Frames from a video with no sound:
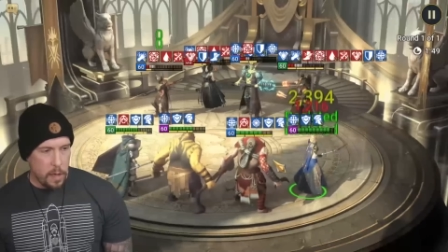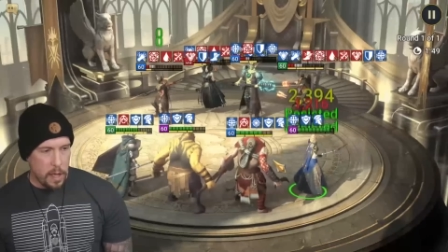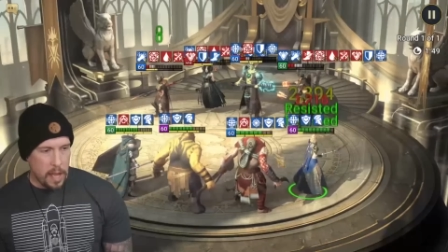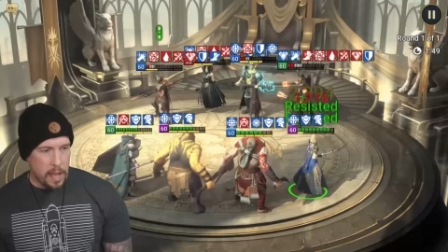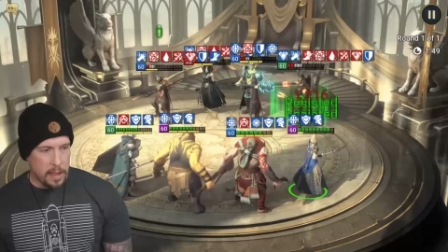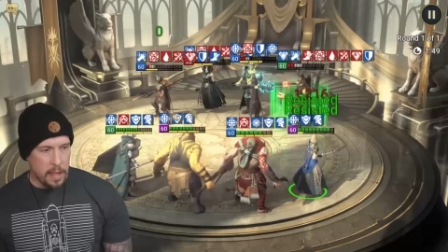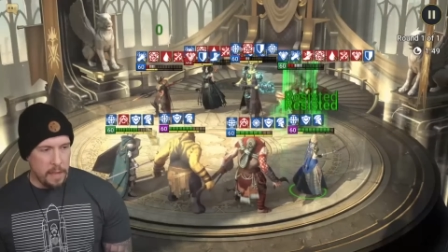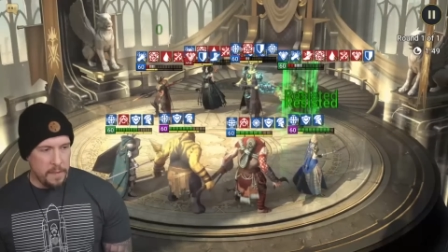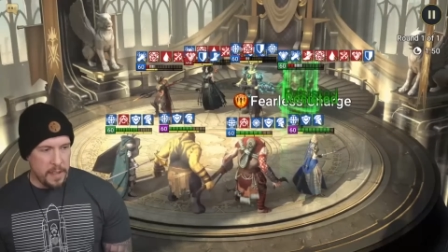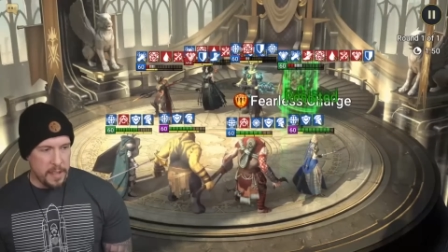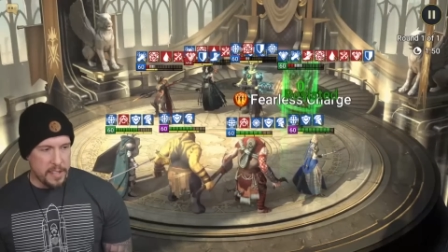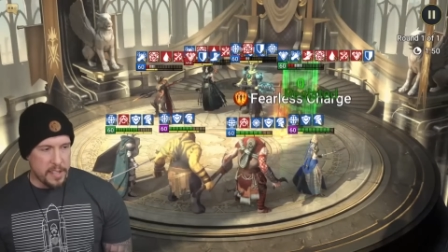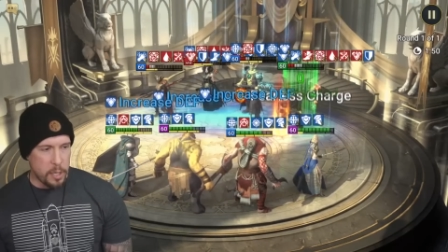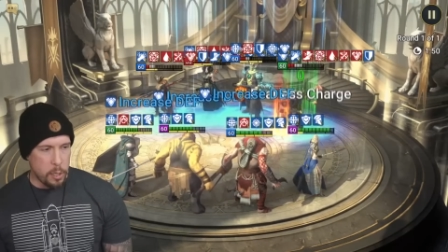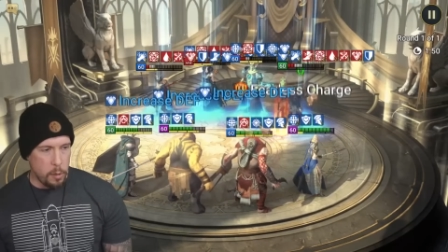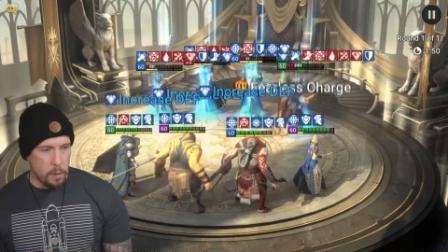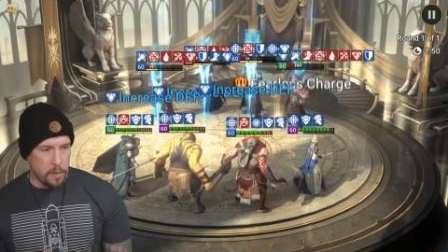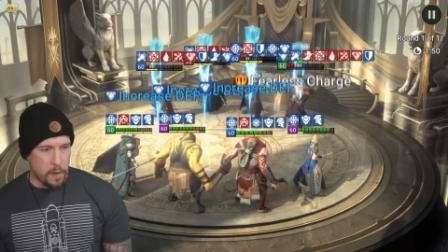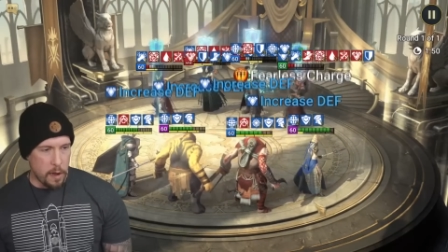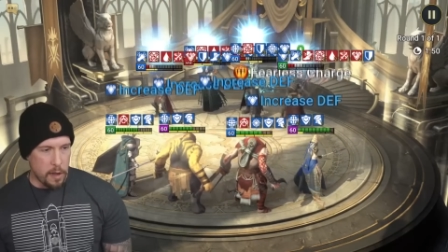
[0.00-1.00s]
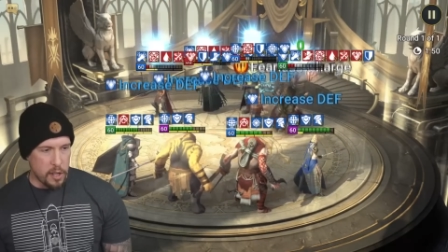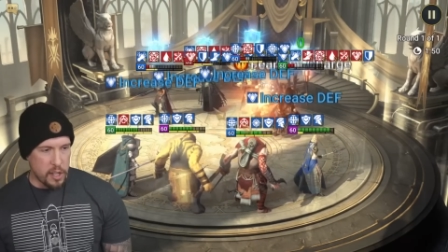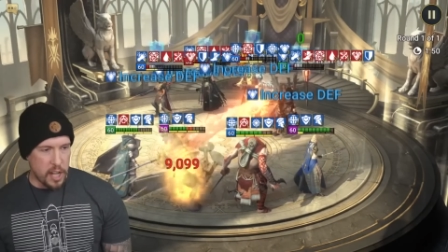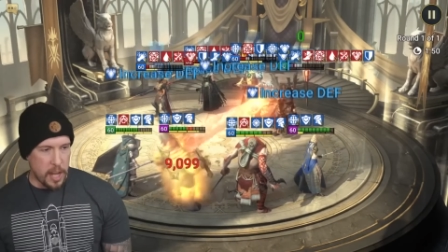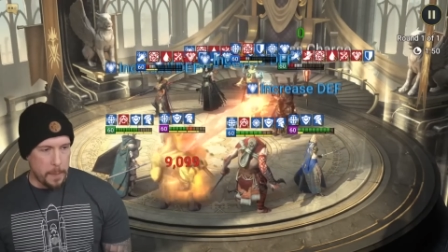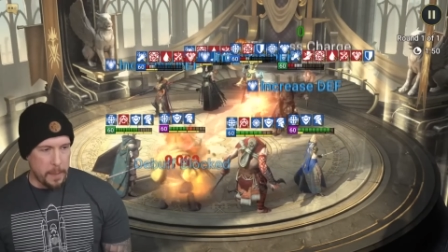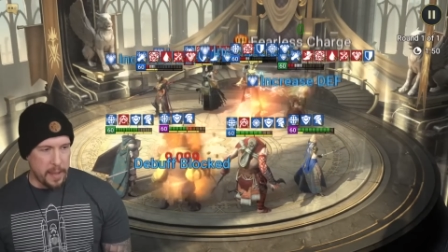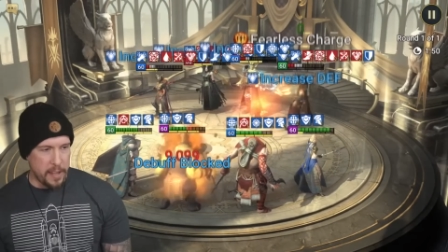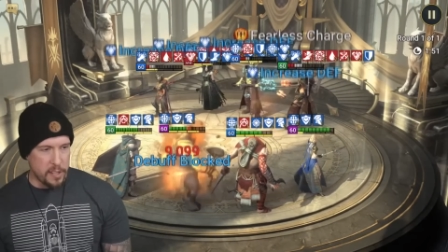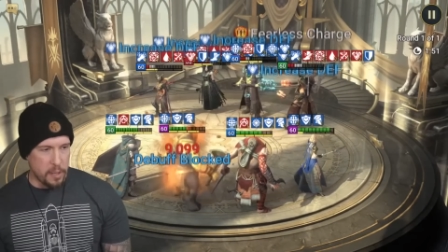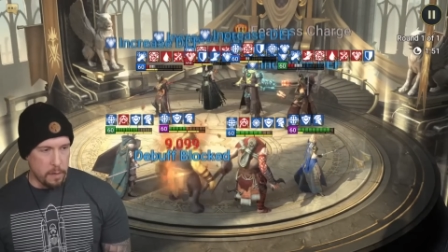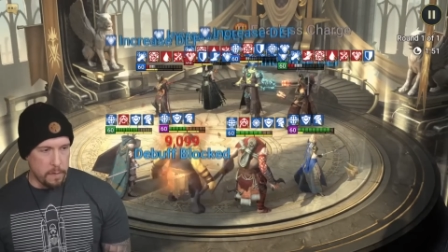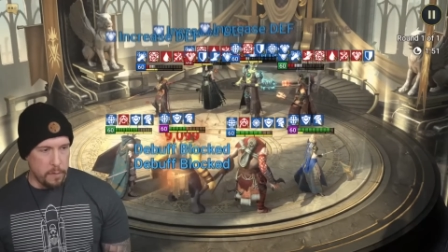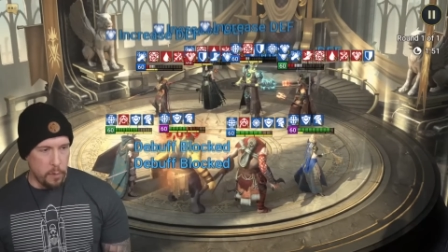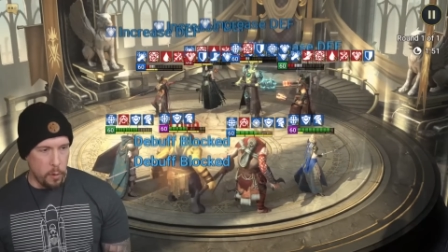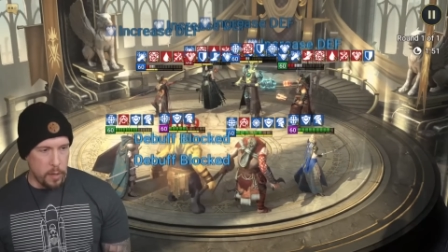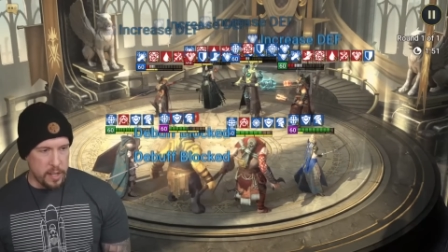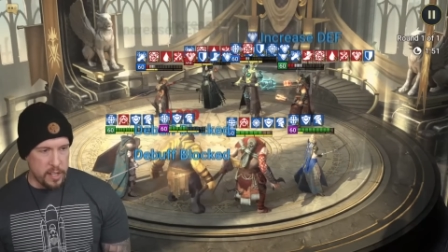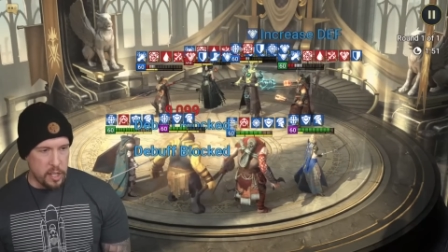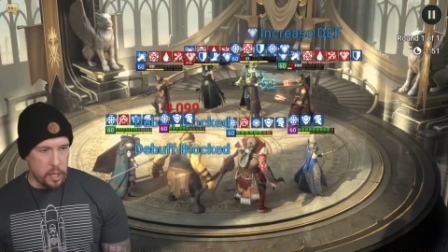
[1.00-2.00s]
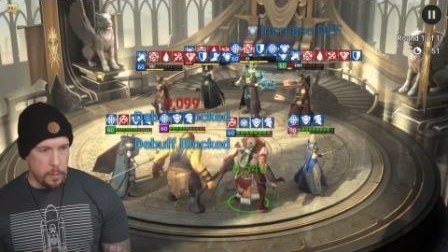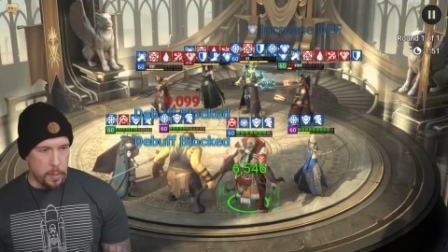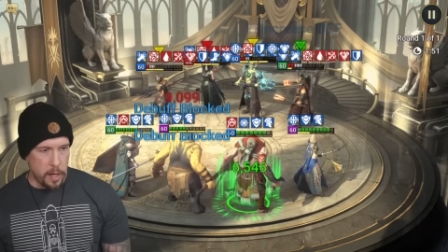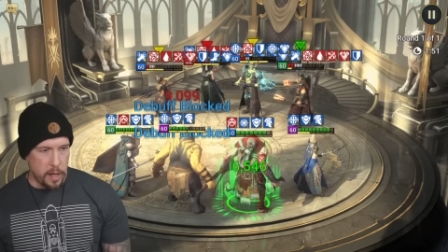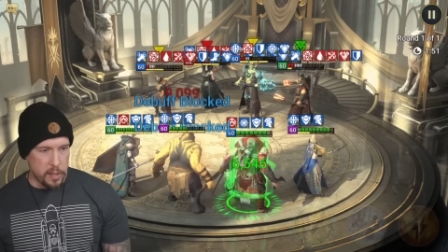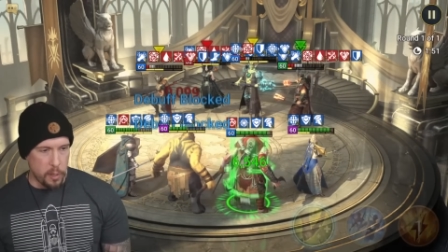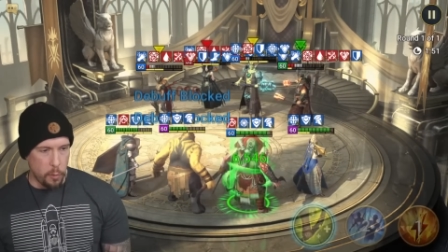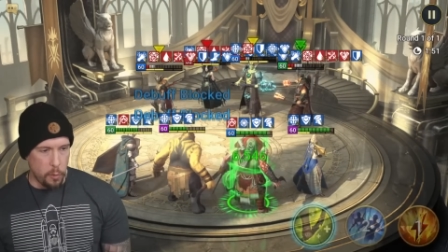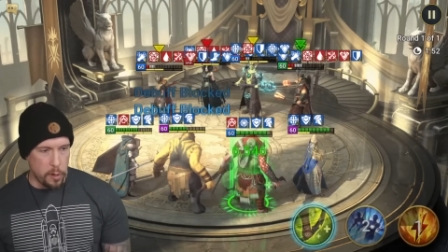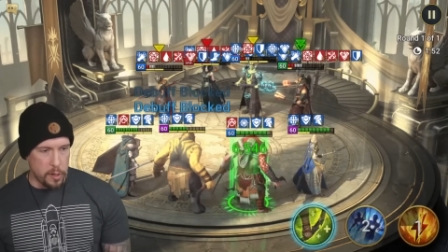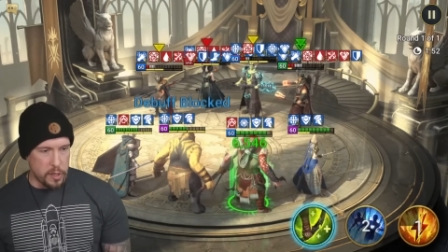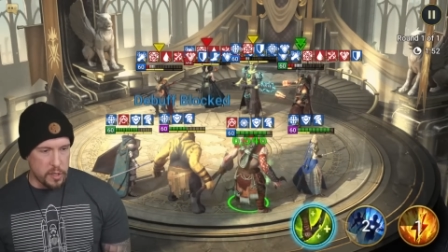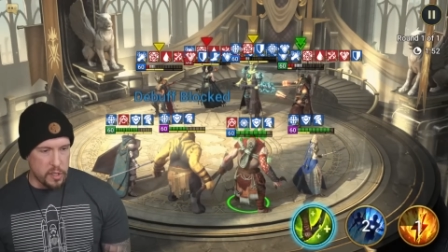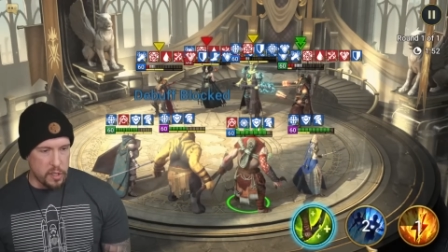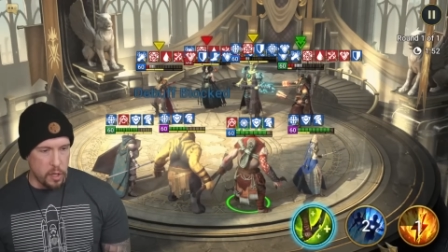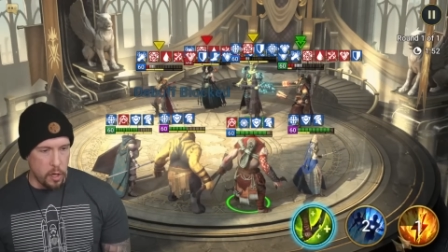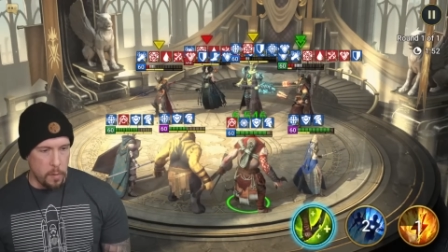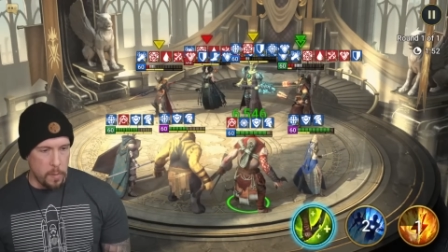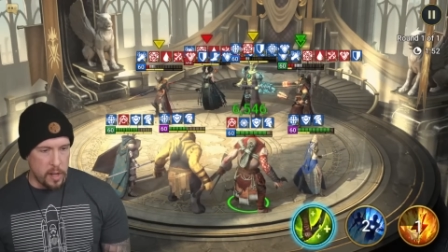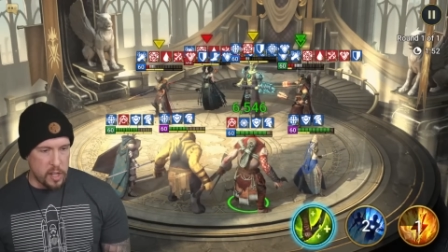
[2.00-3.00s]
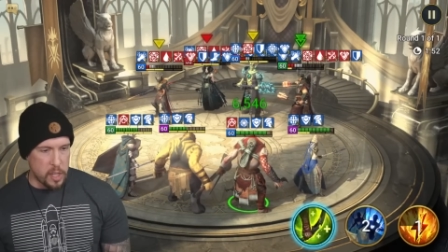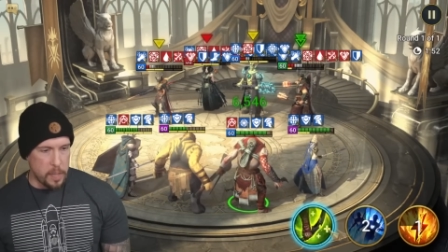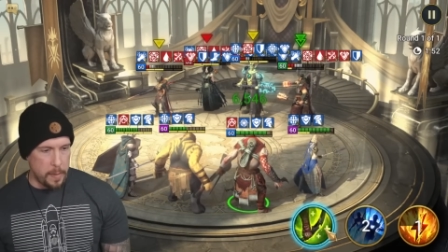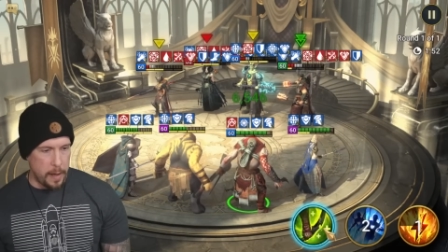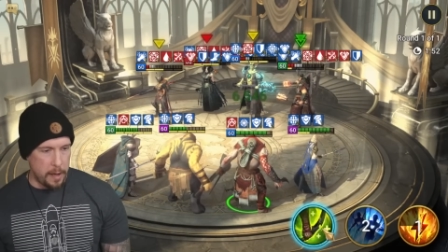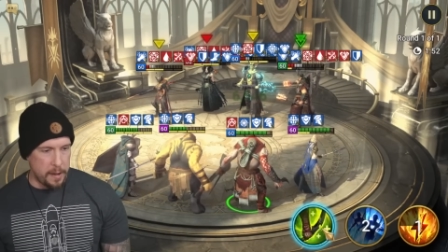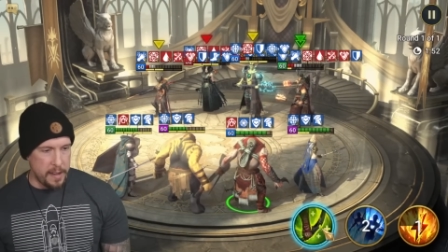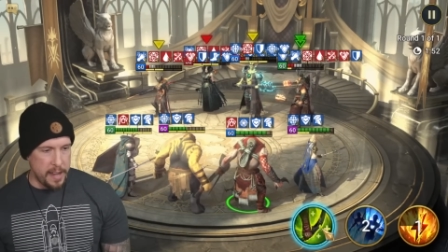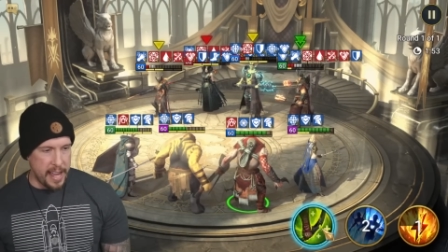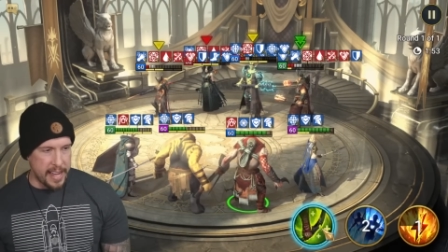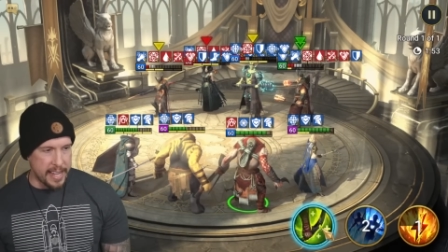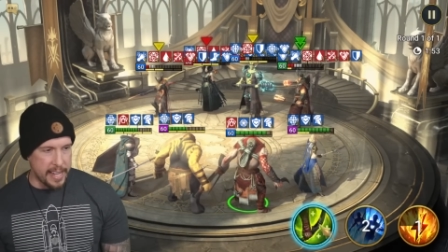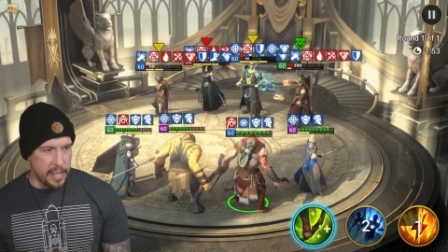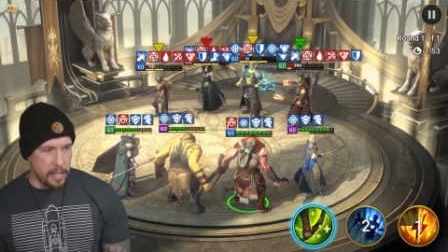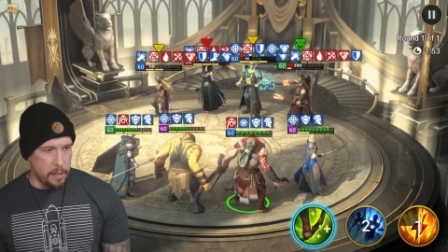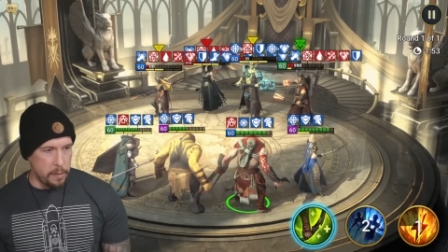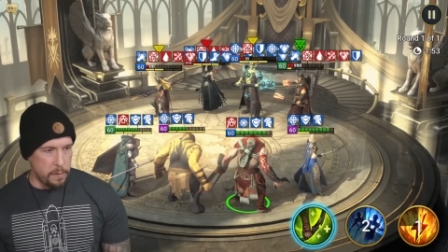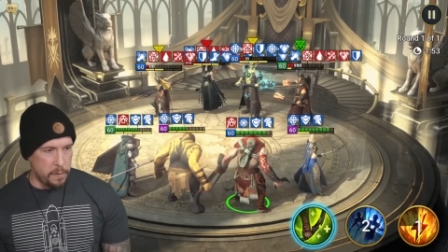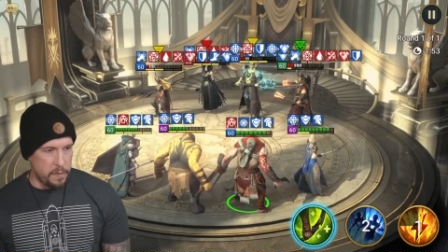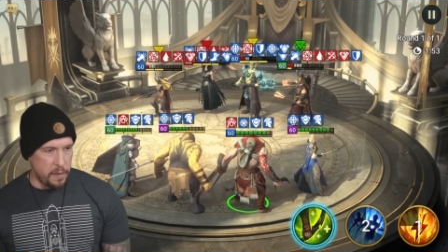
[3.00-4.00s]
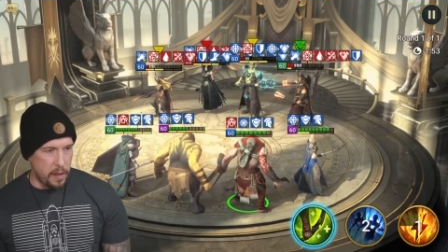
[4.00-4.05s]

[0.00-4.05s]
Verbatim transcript: I love that two of our champions are Void 2. We don't have to worry so much about negative